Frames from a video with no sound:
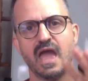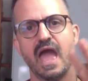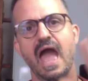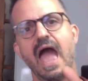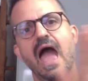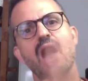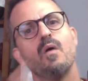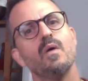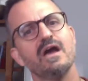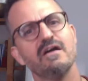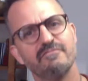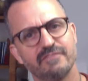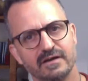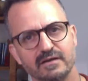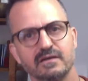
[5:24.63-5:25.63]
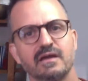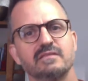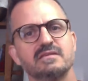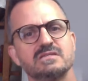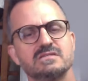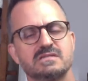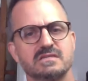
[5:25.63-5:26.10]
However, and
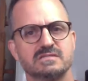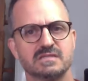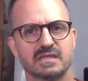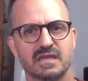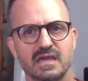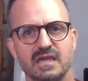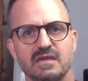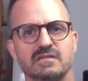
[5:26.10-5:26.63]
this is the key,